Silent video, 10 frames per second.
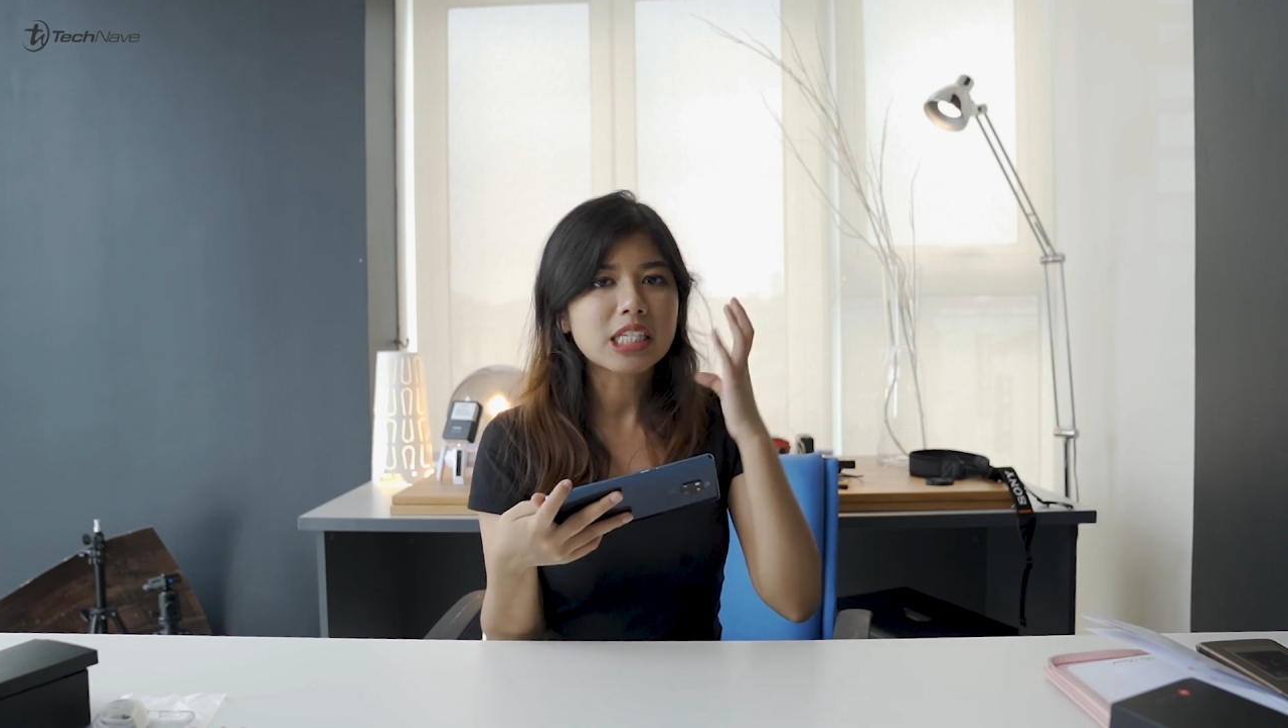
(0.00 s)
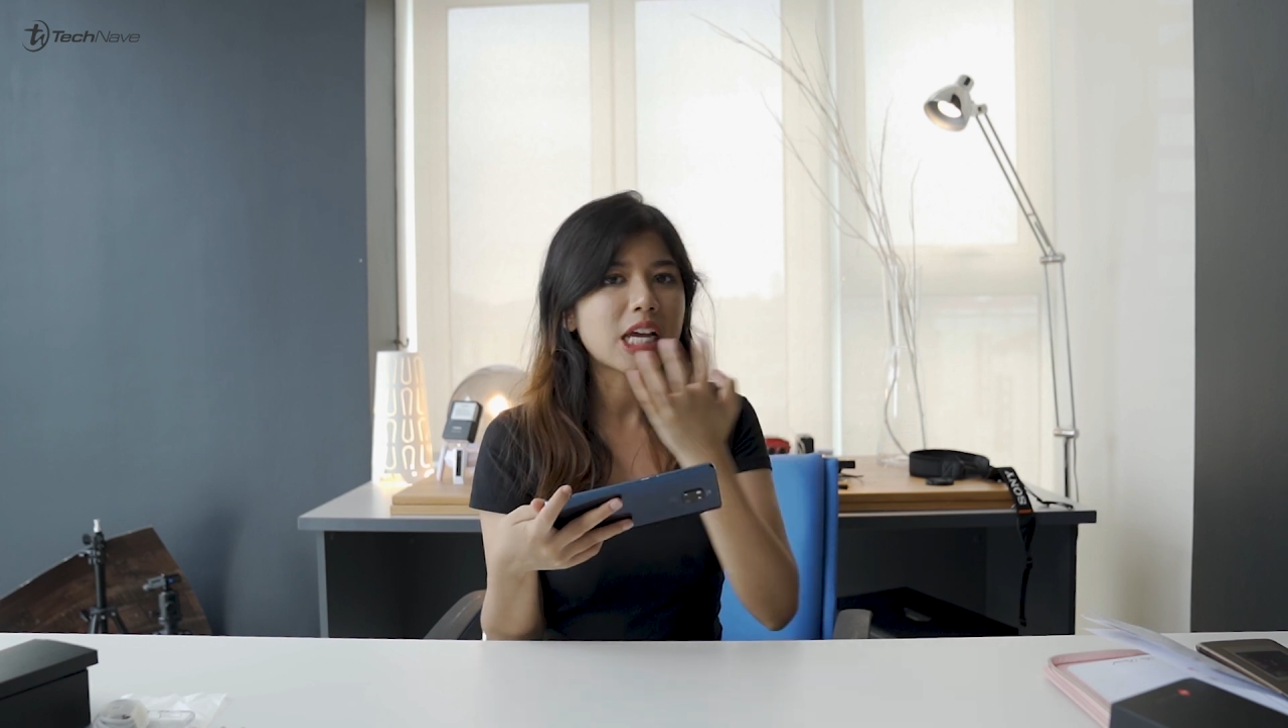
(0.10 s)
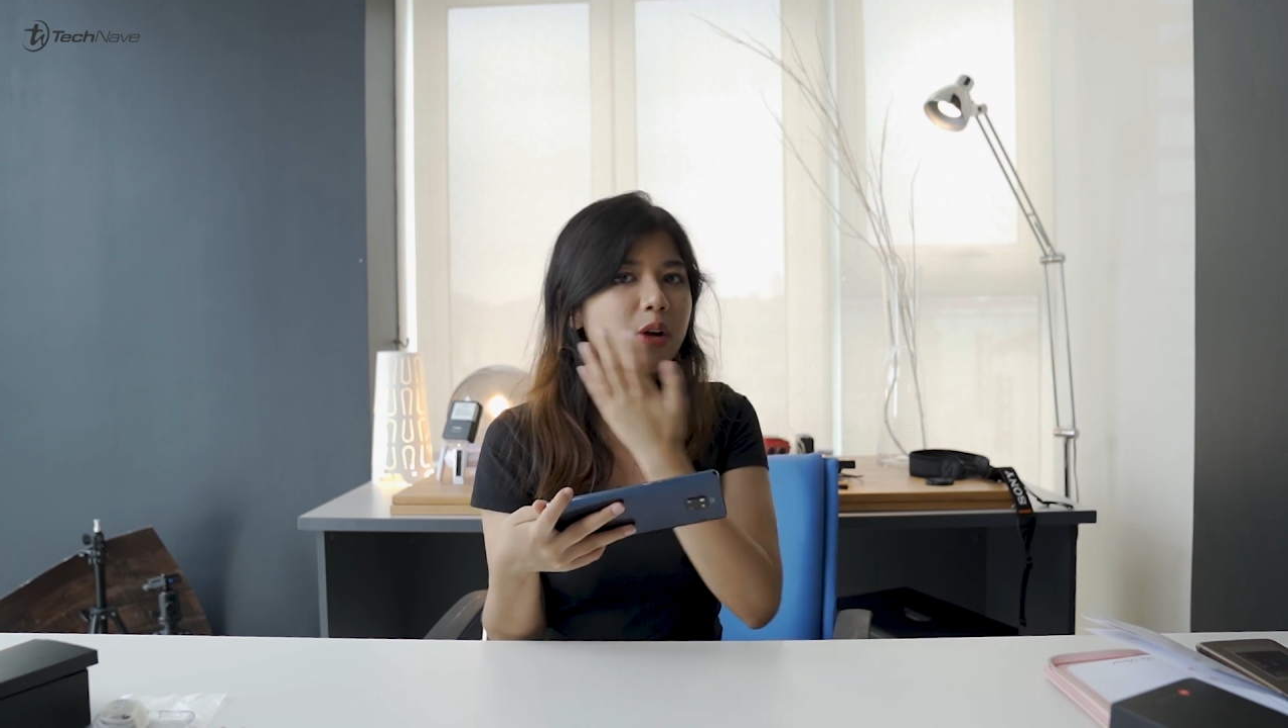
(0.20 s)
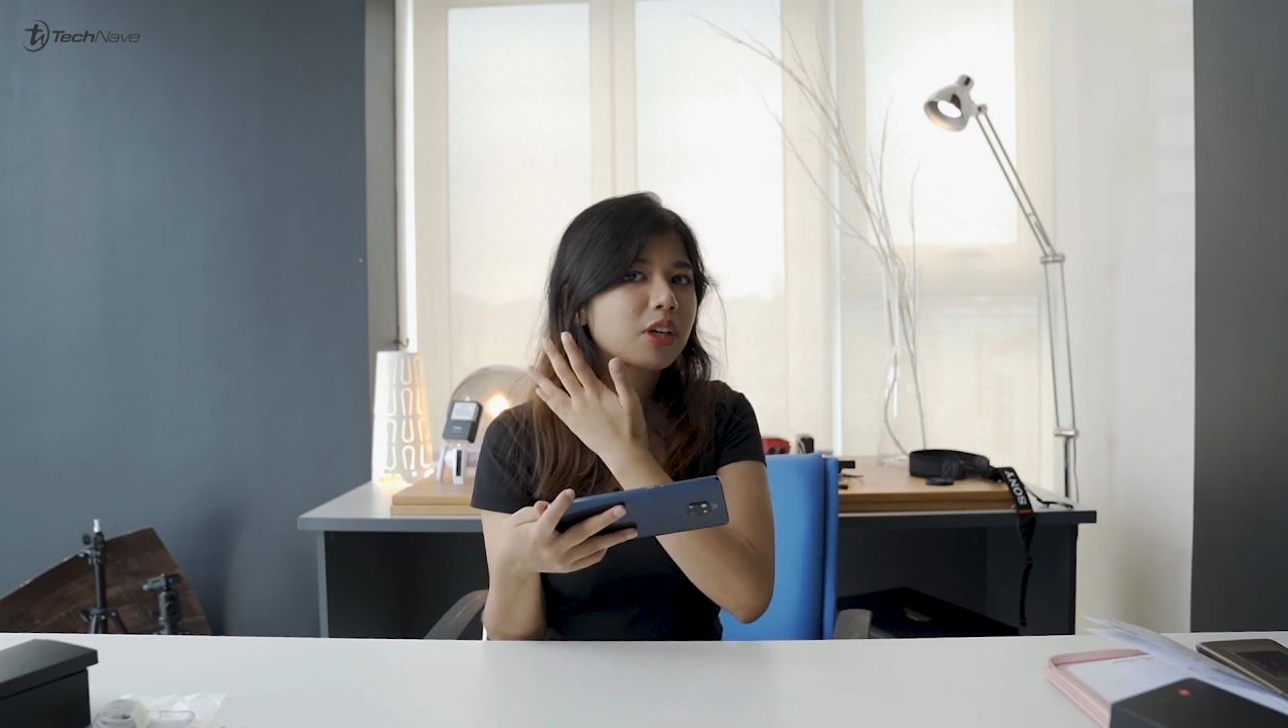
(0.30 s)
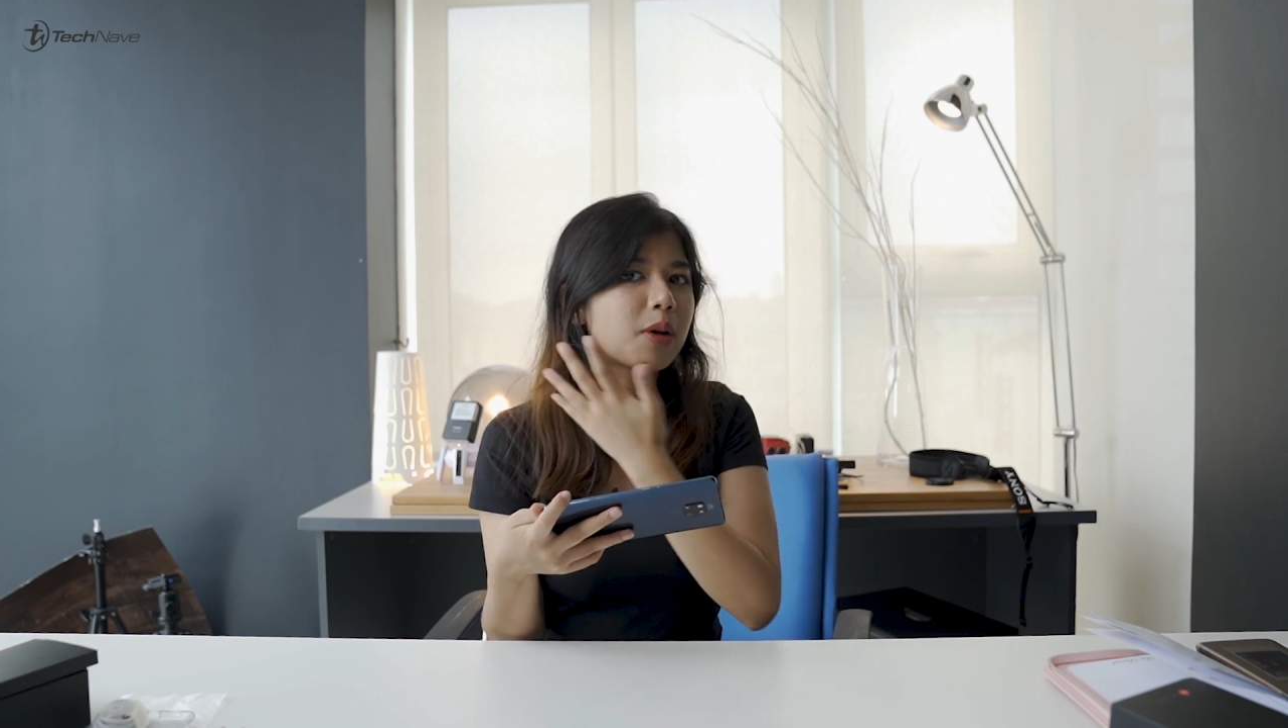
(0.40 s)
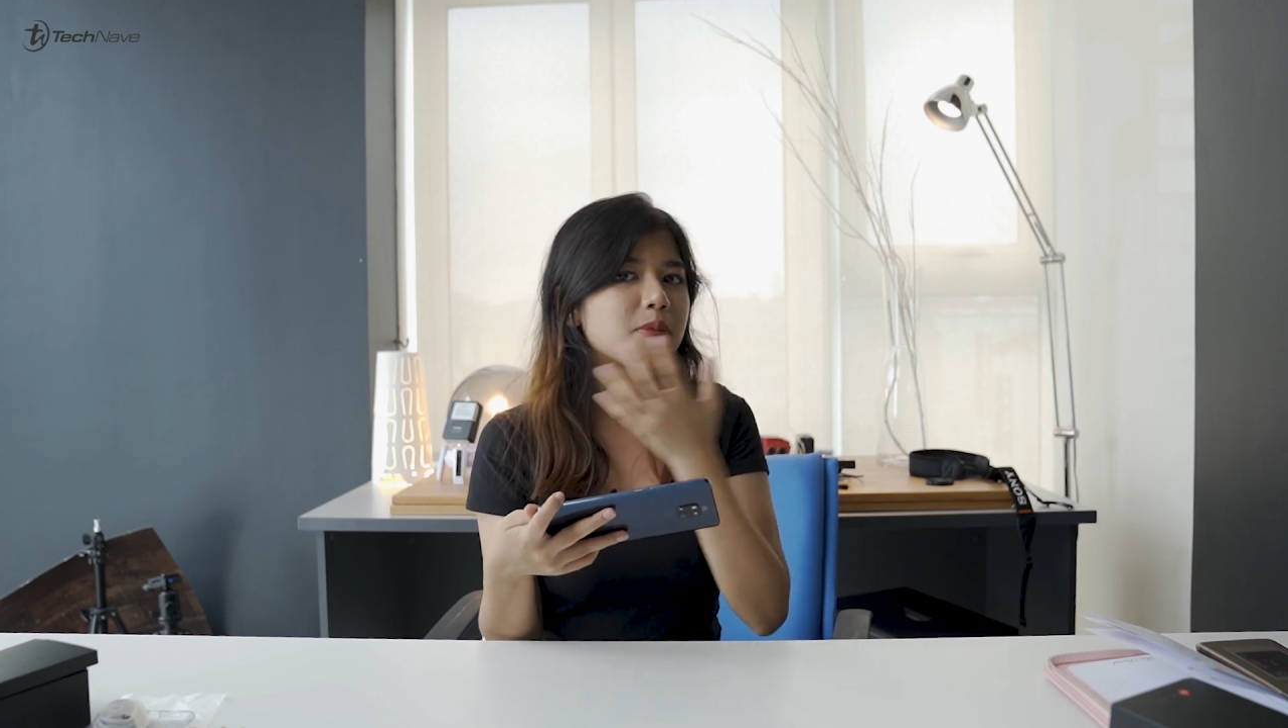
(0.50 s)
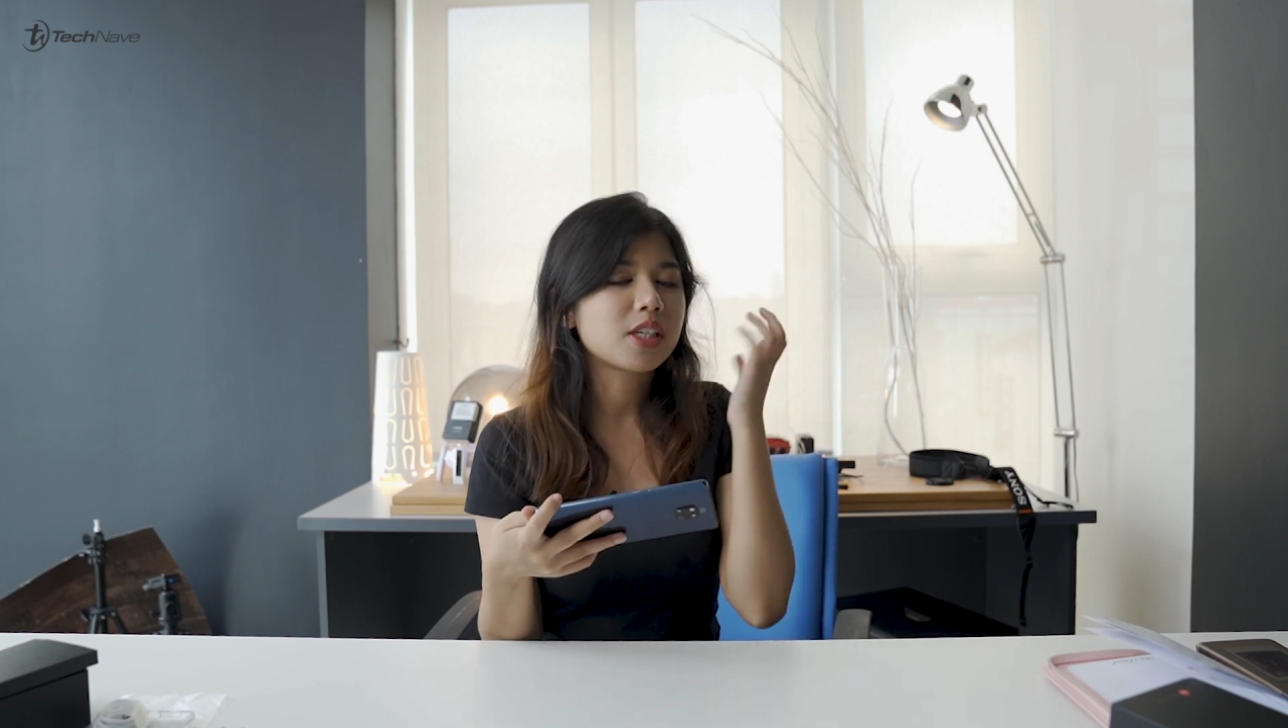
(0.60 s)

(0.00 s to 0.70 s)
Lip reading: sound comes